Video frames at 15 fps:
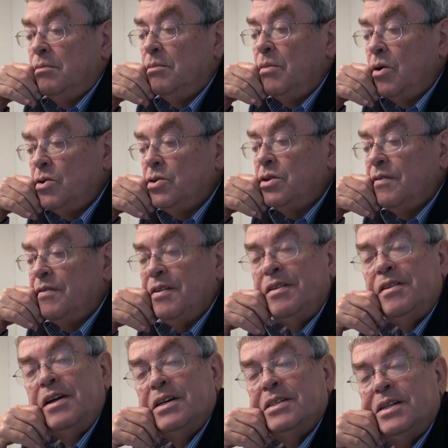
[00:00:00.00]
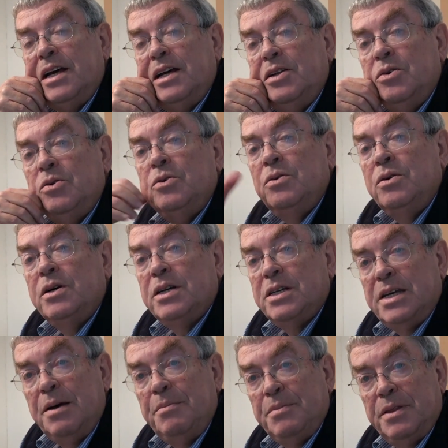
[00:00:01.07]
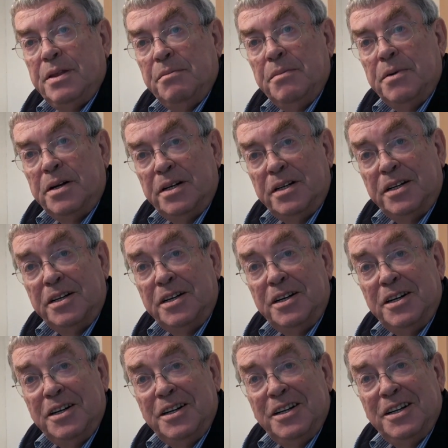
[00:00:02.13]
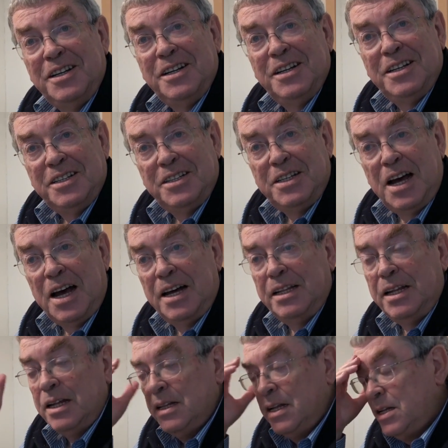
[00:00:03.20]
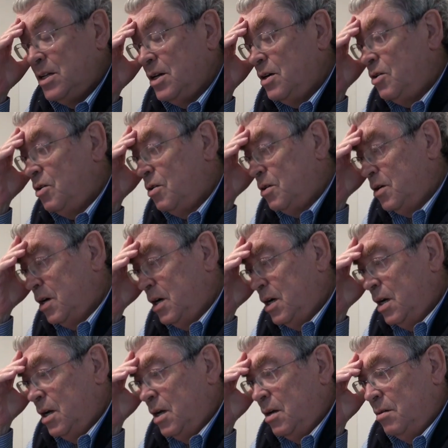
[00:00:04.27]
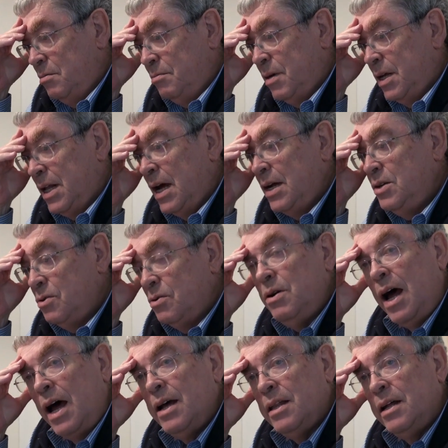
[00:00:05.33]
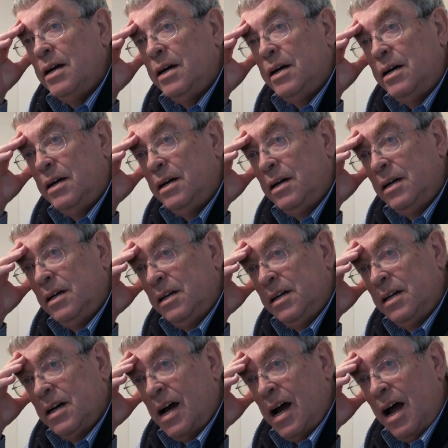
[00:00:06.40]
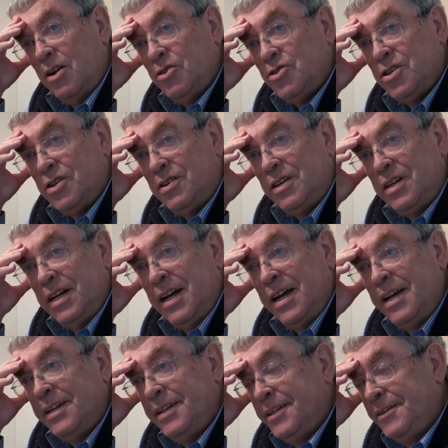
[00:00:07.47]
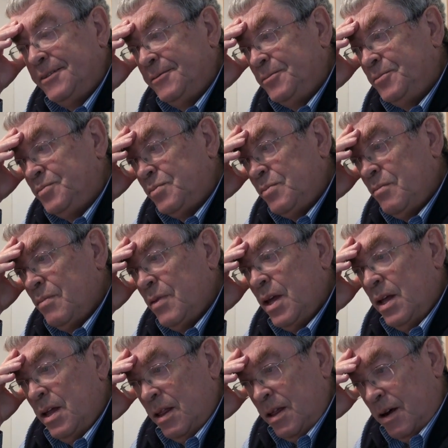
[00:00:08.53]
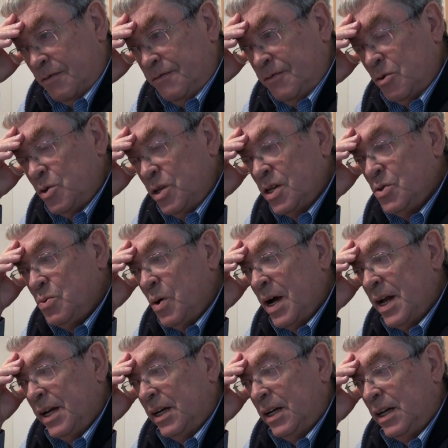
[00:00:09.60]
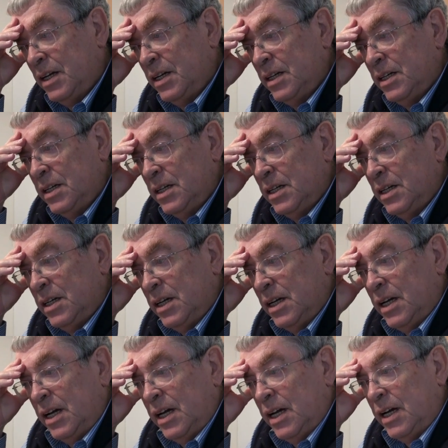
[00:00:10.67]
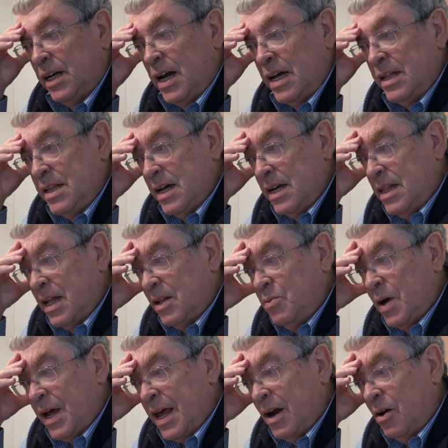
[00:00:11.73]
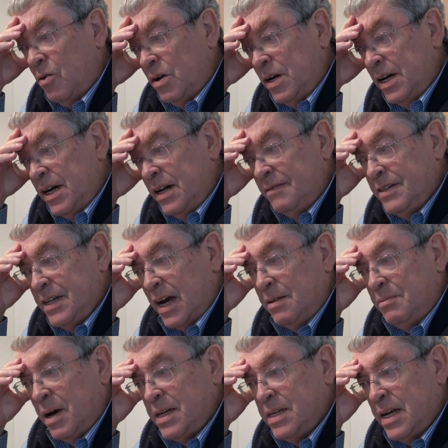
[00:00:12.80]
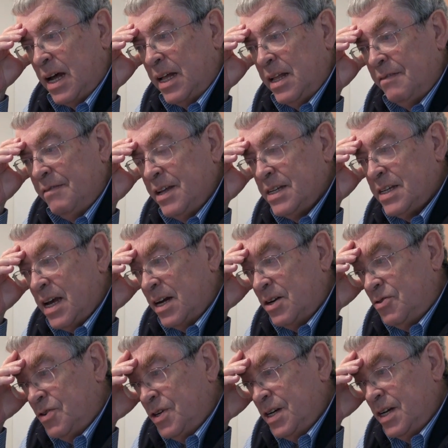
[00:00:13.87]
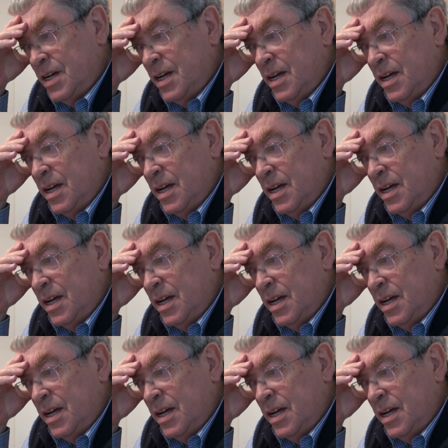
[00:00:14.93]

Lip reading: most of the things they do, except the murder side and the terror. But I do like their culture and their food as well. And I think that we can only live side by side in this country